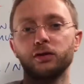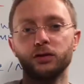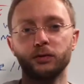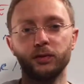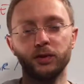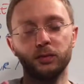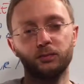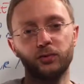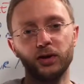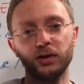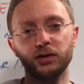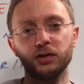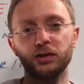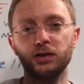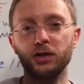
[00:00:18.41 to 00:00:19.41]
So when you
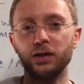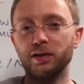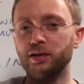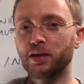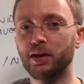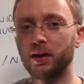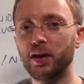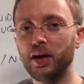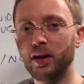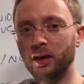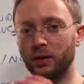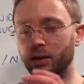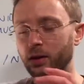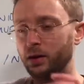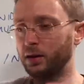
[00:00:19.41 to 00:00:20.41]
press the shutter,
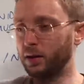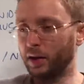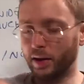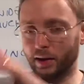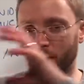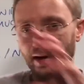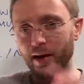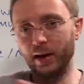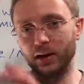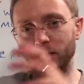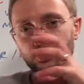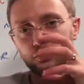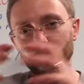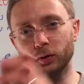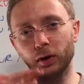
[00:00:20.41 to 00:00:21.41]
the
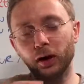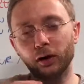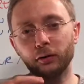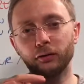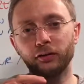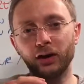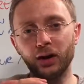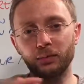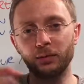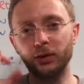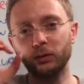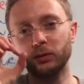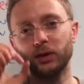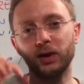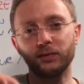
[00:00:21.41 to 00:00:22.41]
lens will close up and it
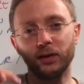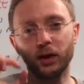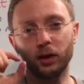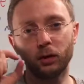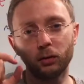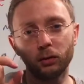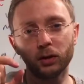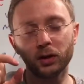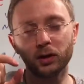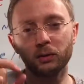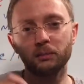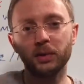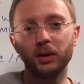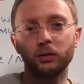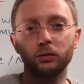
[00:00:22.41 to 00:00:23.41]
will leave a hole in the
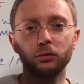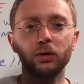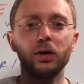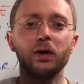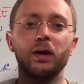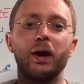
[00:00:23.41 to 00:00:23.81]
middle,